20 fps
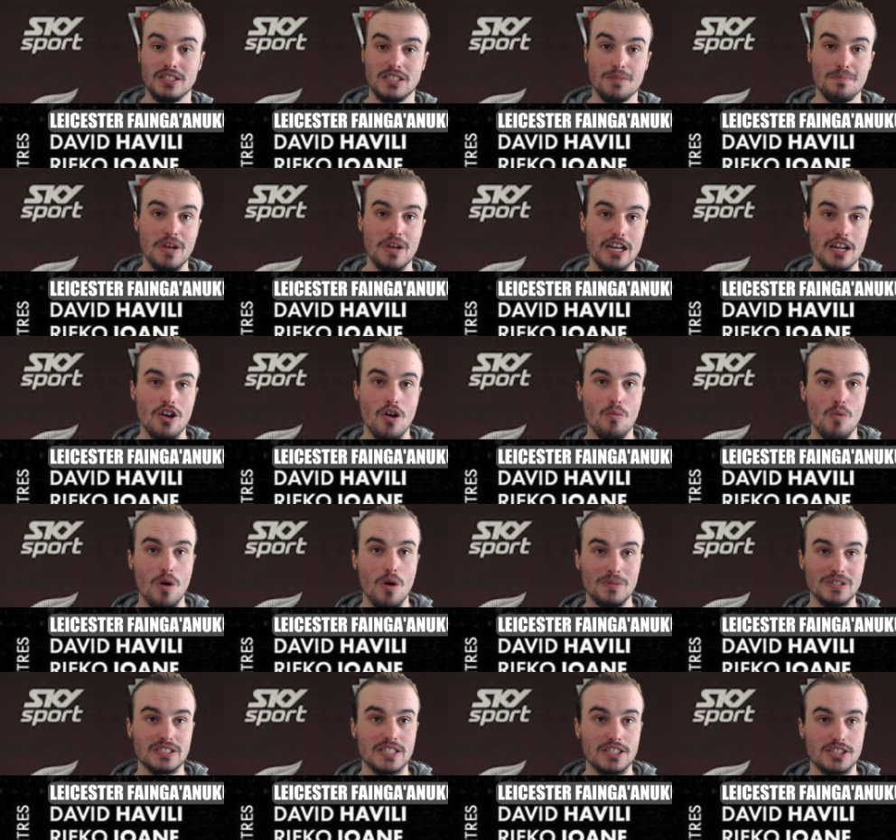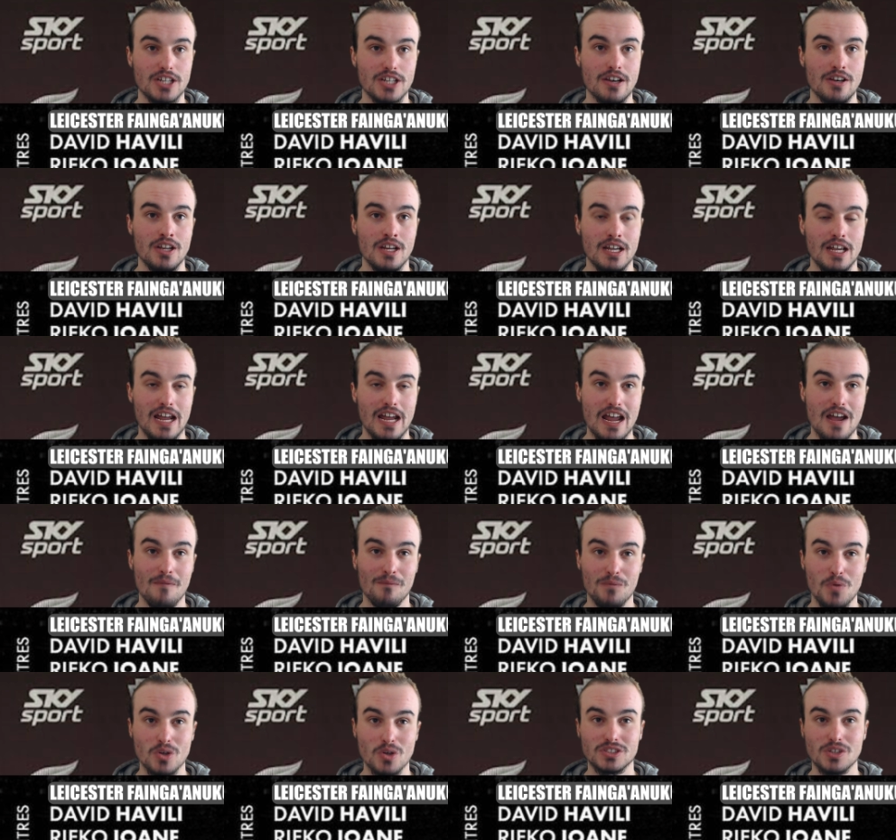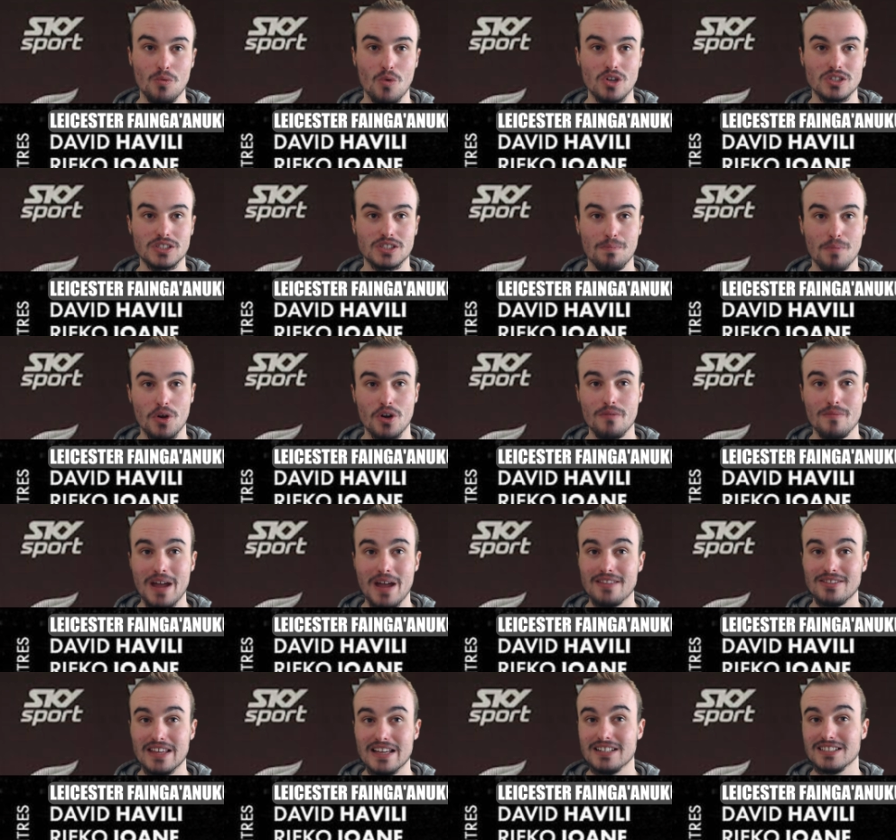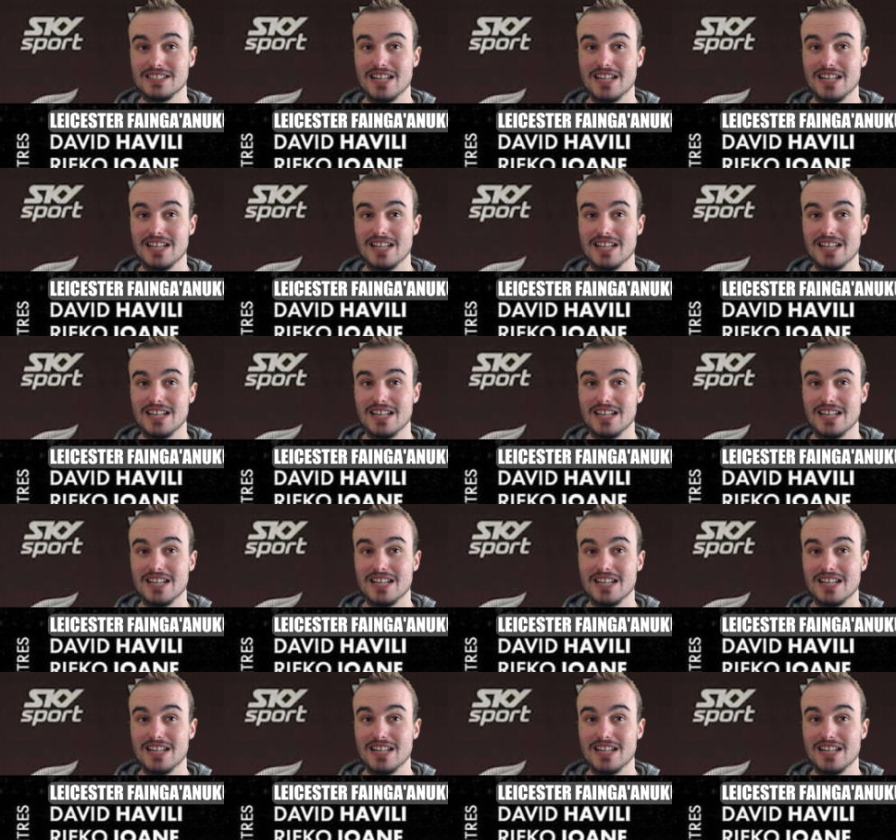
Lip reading: depending on what position Ian Foster wants to put him at. Then